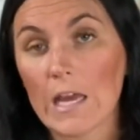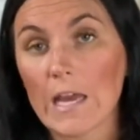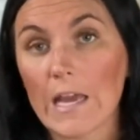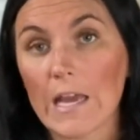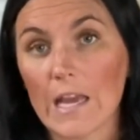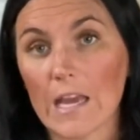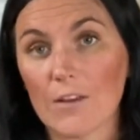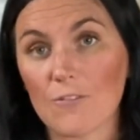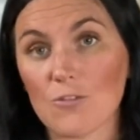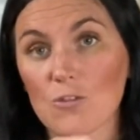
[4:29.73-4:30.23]

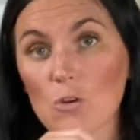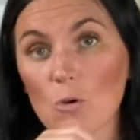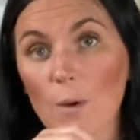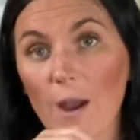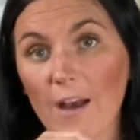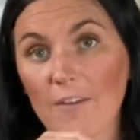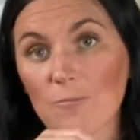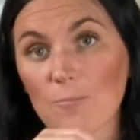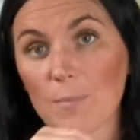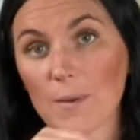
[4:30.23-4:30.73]
If you
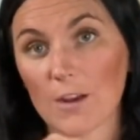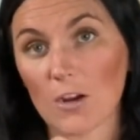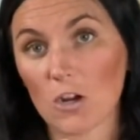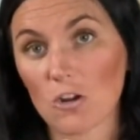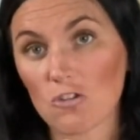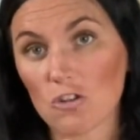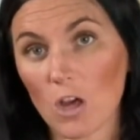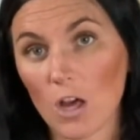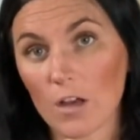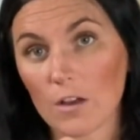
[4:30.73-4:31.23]
have bigger
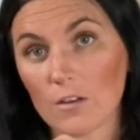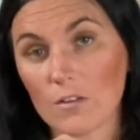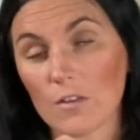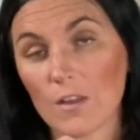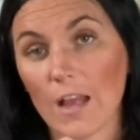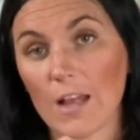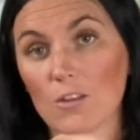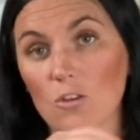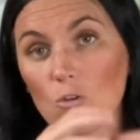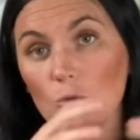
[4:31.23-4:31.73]
chunks
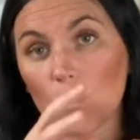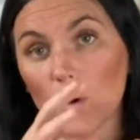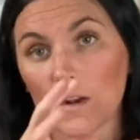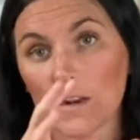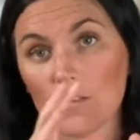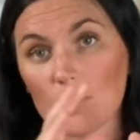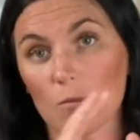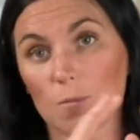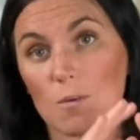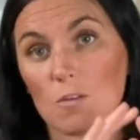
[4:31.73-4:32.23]
and you want it
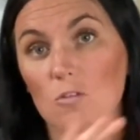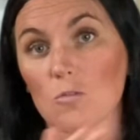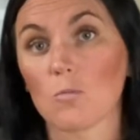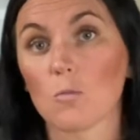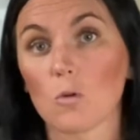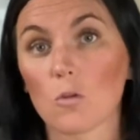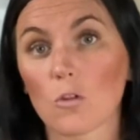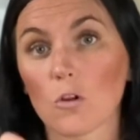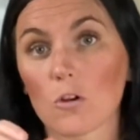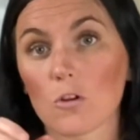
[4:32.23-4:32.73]
to be
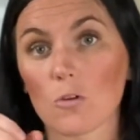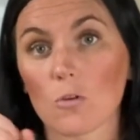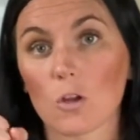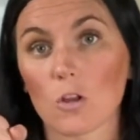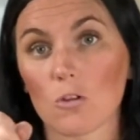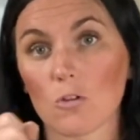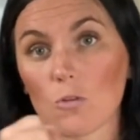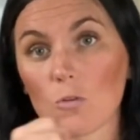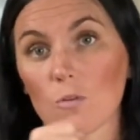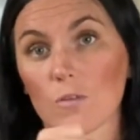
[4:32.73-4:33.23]
smoother, you can
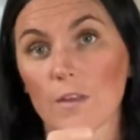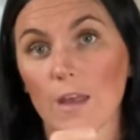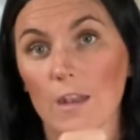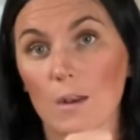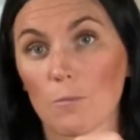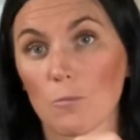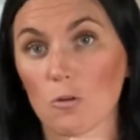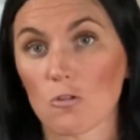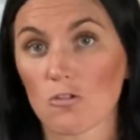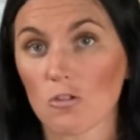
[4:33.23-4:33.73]
use an
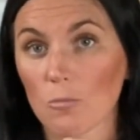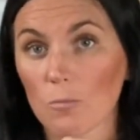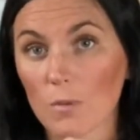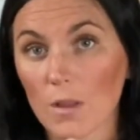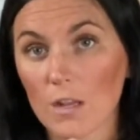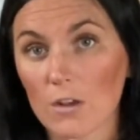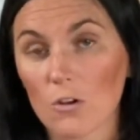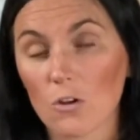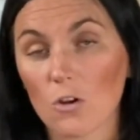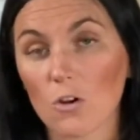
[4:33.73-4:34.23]
immersion
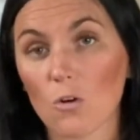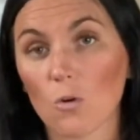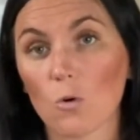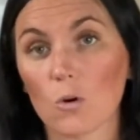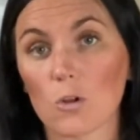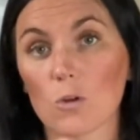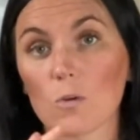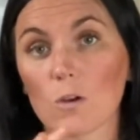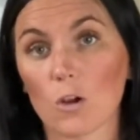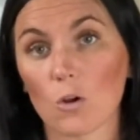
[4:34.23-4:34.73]
blender or
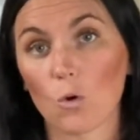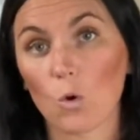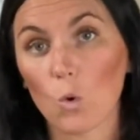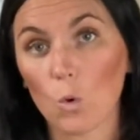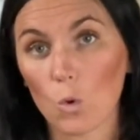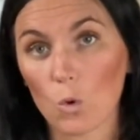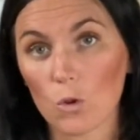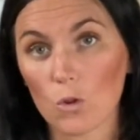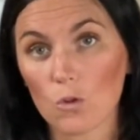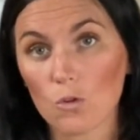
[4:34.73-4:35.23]
you can
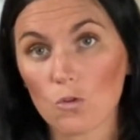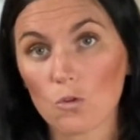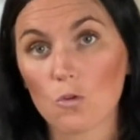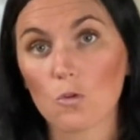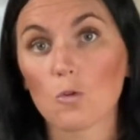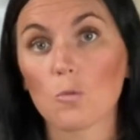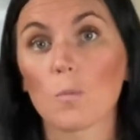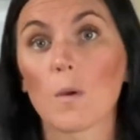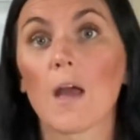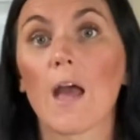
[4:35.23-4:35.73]
cool the
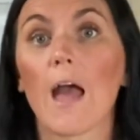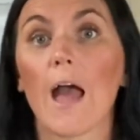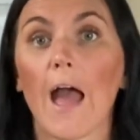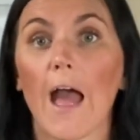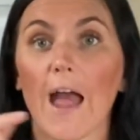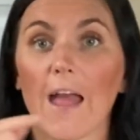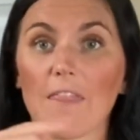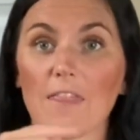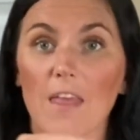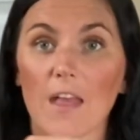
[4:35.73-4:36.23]
soup
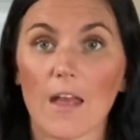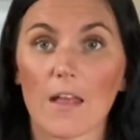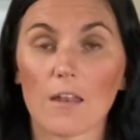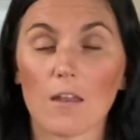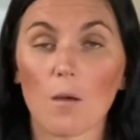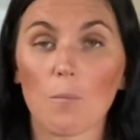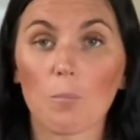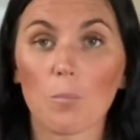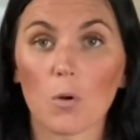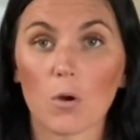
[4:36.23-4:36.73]
and
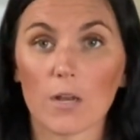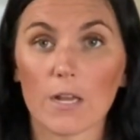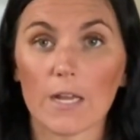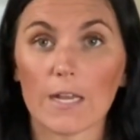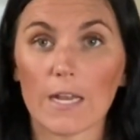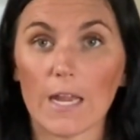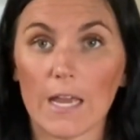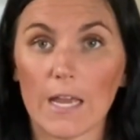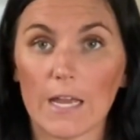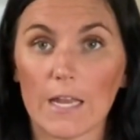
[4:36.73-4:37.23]
then put
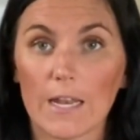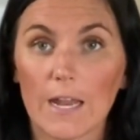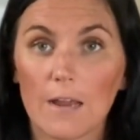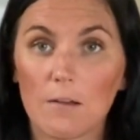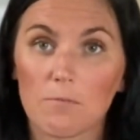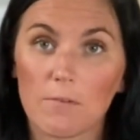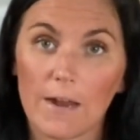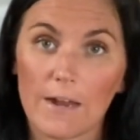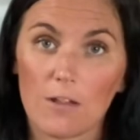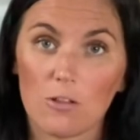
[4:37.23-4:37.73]
it in a
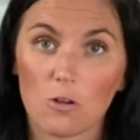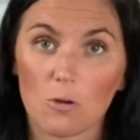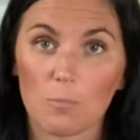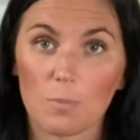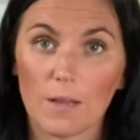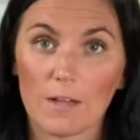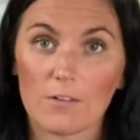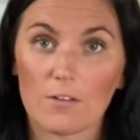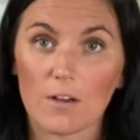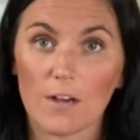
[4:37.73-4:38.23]
regular
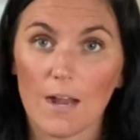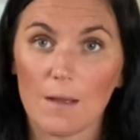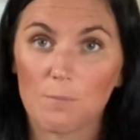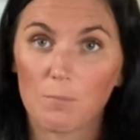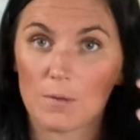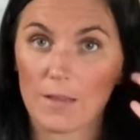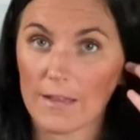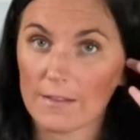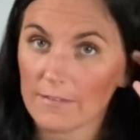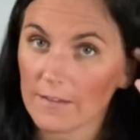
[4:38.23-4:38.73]
blender and
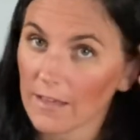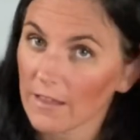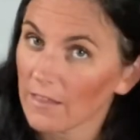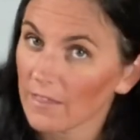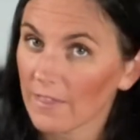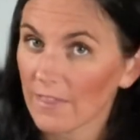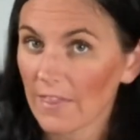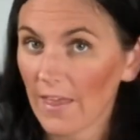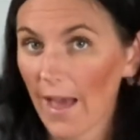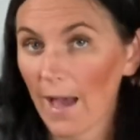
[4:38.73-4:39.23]
blend
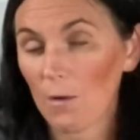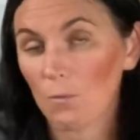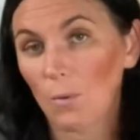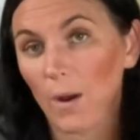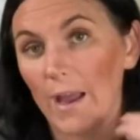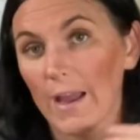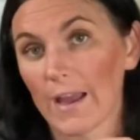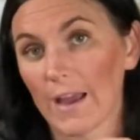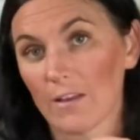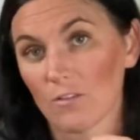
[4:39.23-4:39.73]
it that
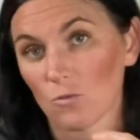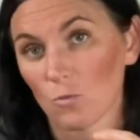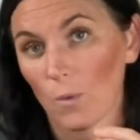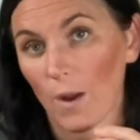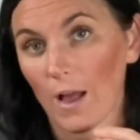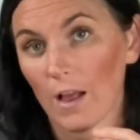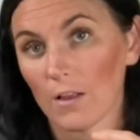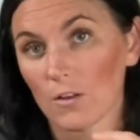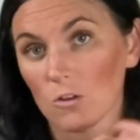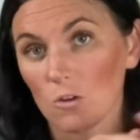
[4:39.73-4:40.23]
way as
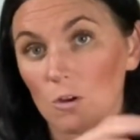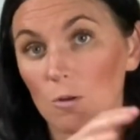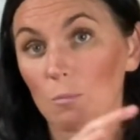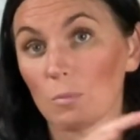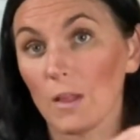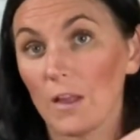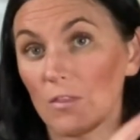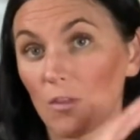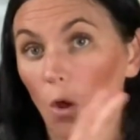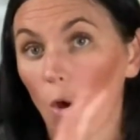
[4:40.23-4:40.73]
well. You can
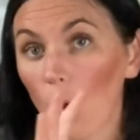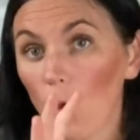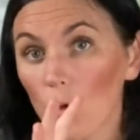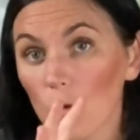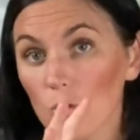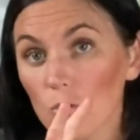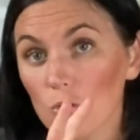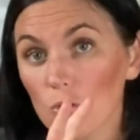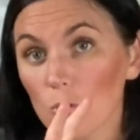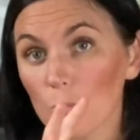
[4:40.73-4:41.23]
blend the whole
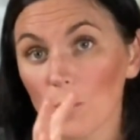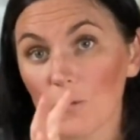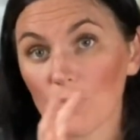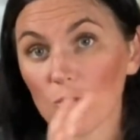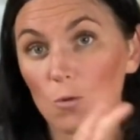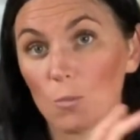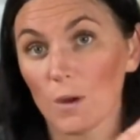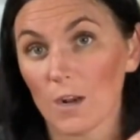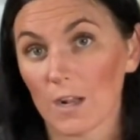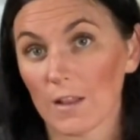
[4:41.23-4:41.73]
soup if you
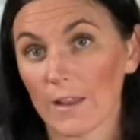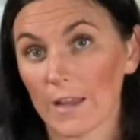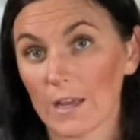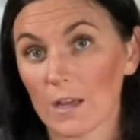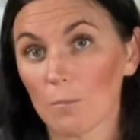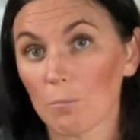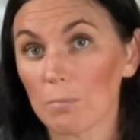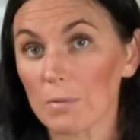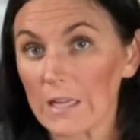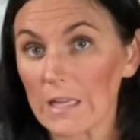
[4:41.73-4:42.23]
want it like
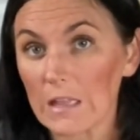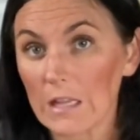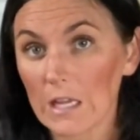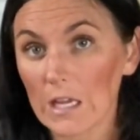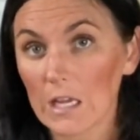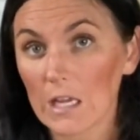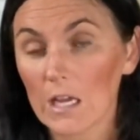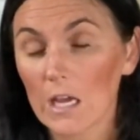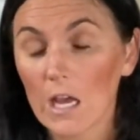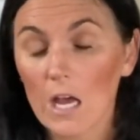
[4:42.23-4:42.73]

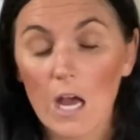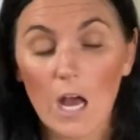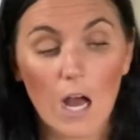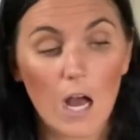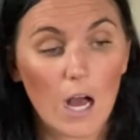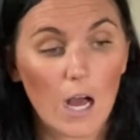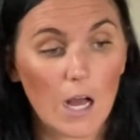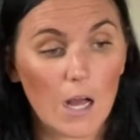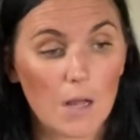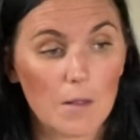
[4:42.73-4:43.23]
completely,
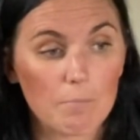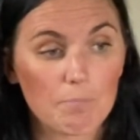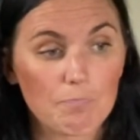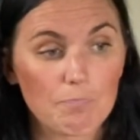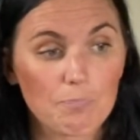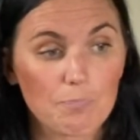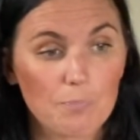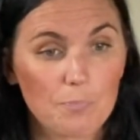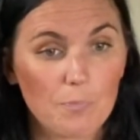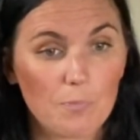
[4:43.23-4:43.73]

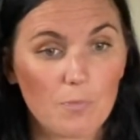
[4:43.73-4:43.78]
um,